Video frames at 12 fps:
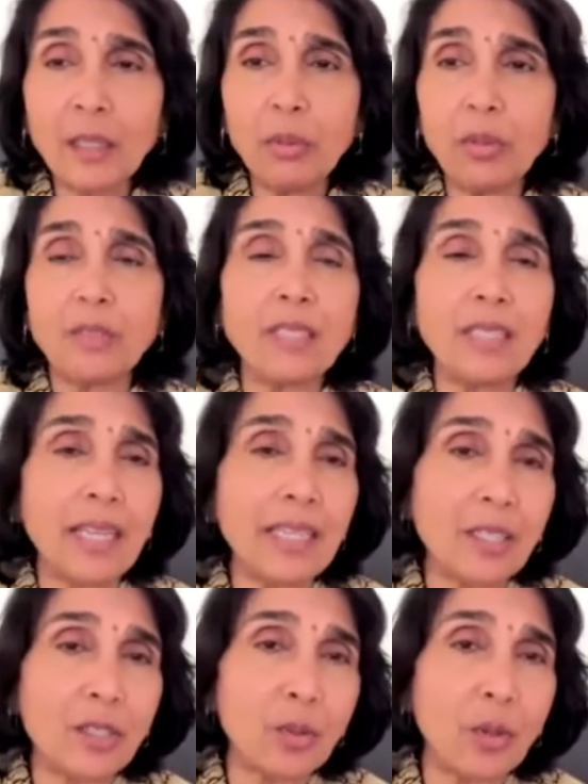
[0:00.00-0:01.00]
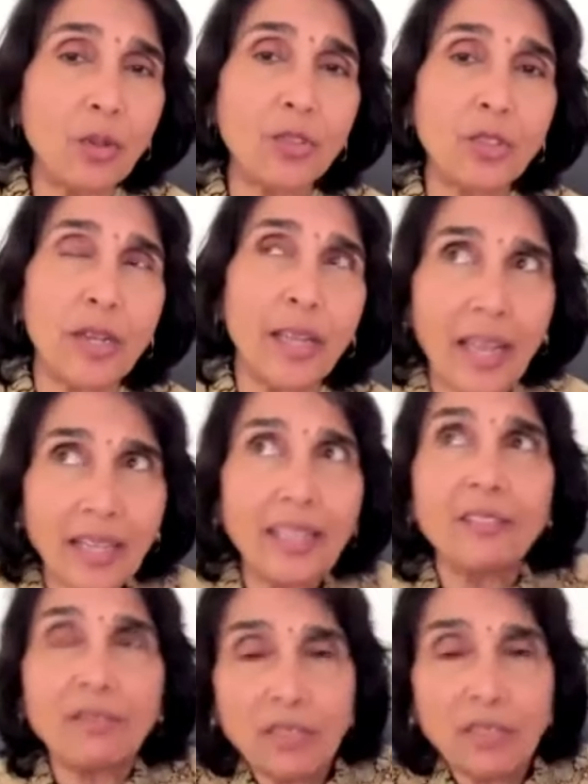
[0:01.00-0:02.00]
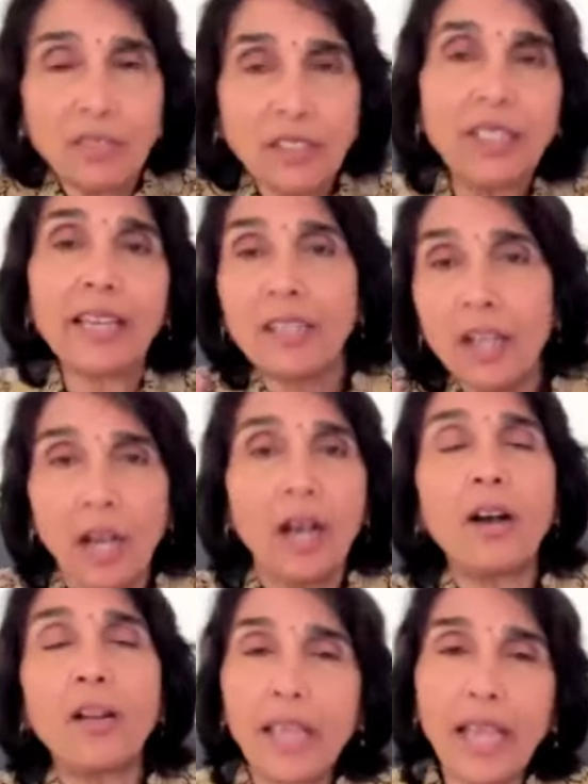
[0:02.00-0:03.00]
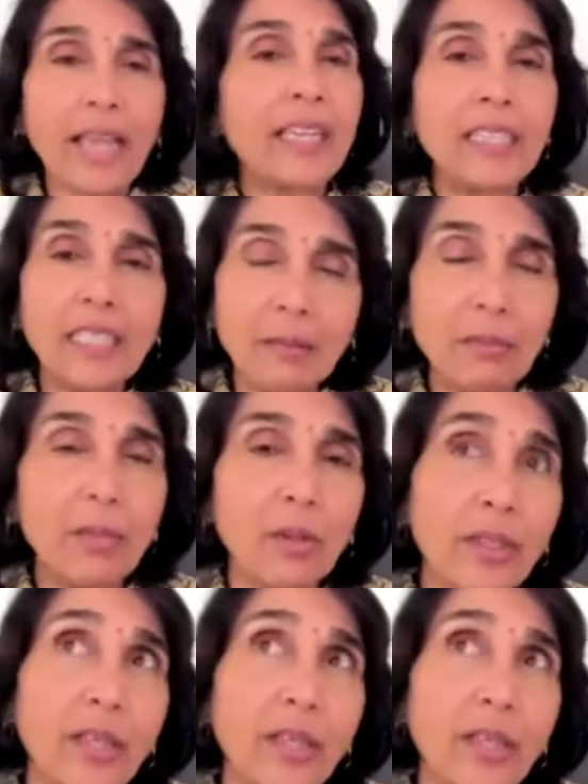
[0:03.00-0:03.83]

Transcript: because then I get to hold your hand and feel like, okay, I can keep going.